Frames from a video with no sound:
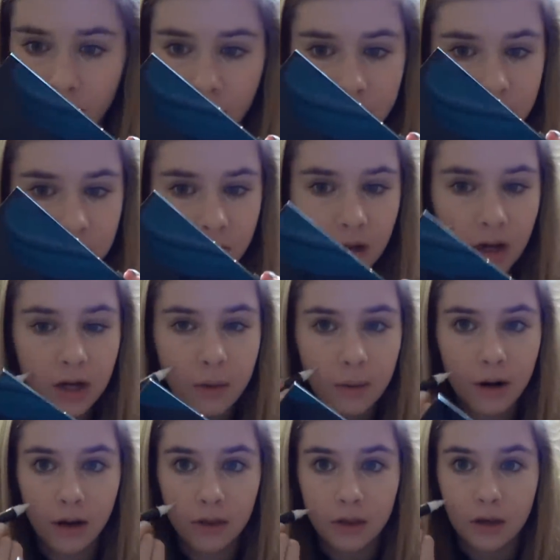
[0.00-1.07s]
and just on
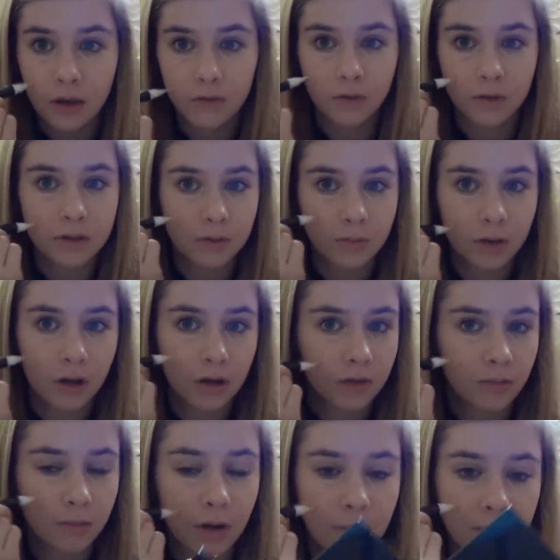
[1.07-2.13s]
anywhere I think I've got some kind
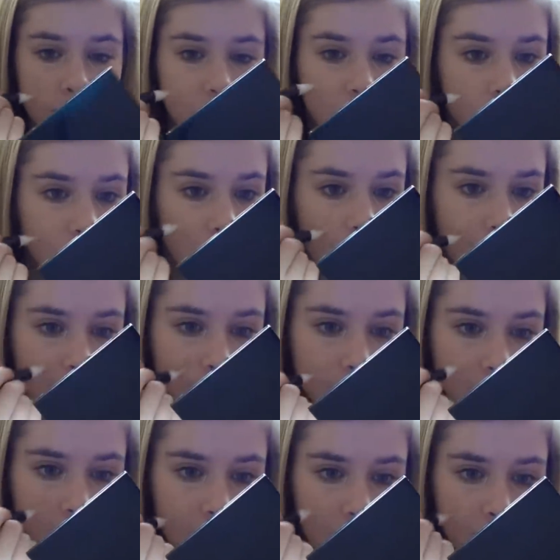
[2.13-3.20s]
of blemishes that
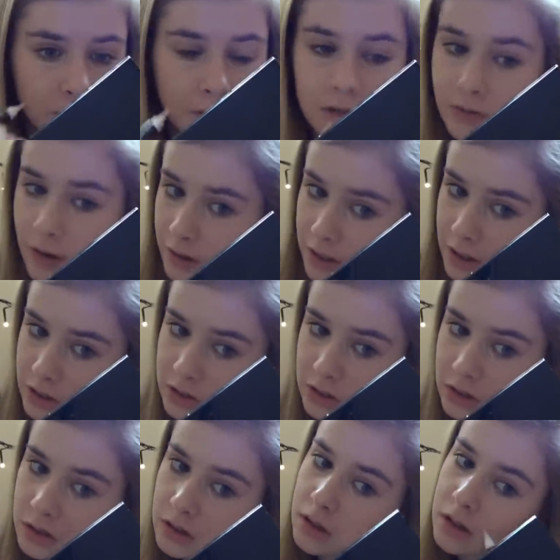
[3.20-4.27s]
haven't been covered by the
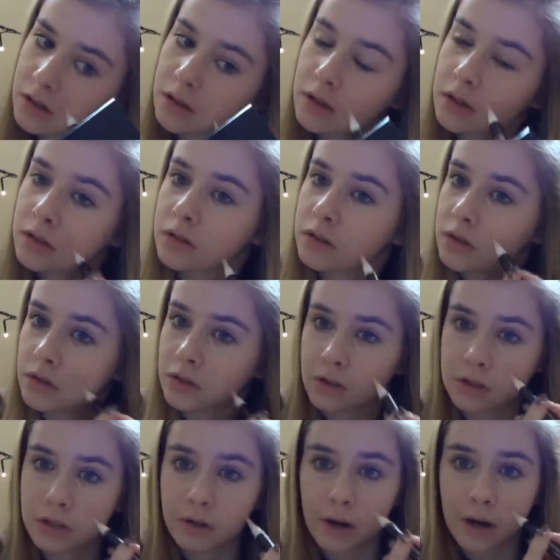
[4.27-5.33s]
foundation, so
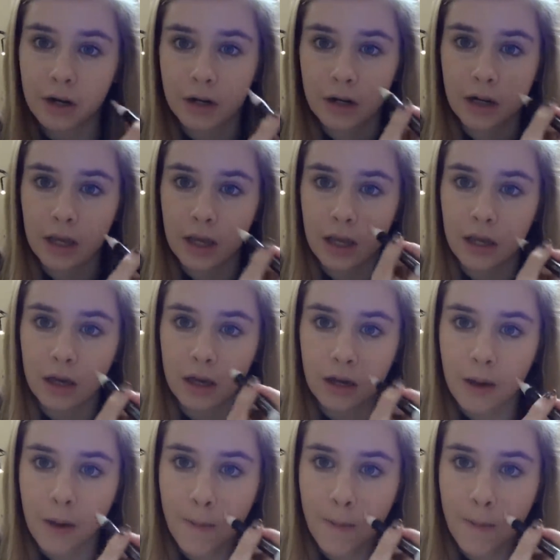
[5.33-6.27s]
just around here.